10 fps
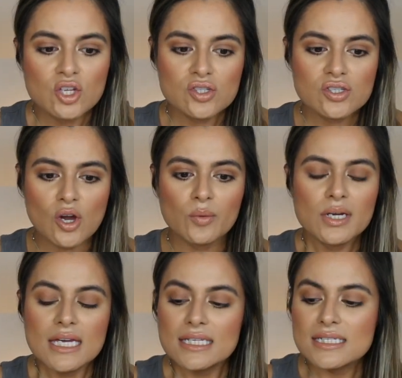So
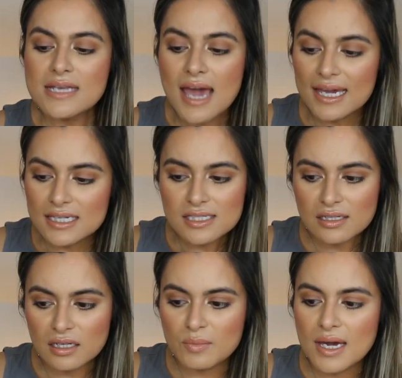
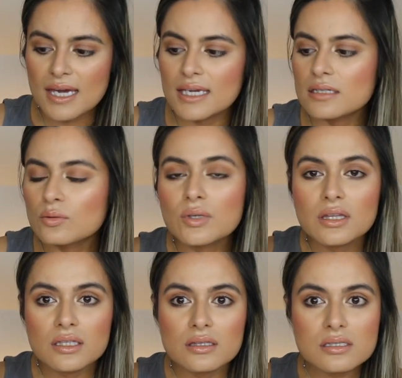niacinamide
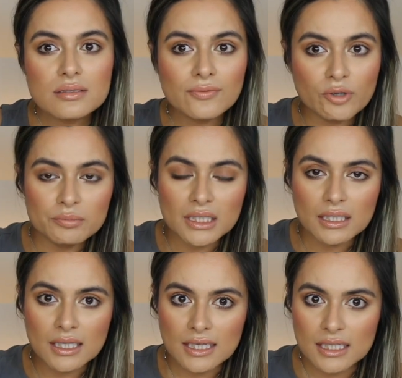within this
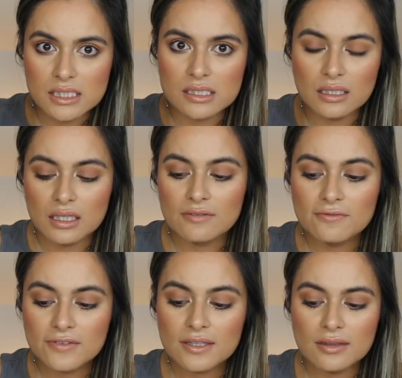formula is the
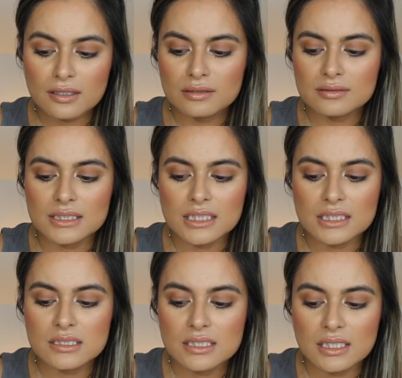fifth
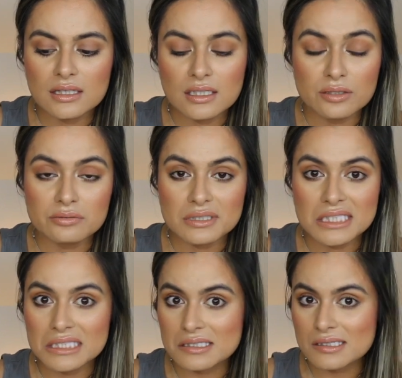ingredient in the
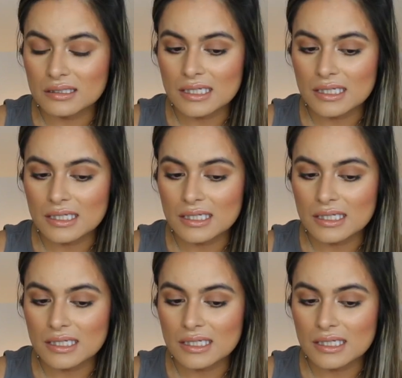ingredients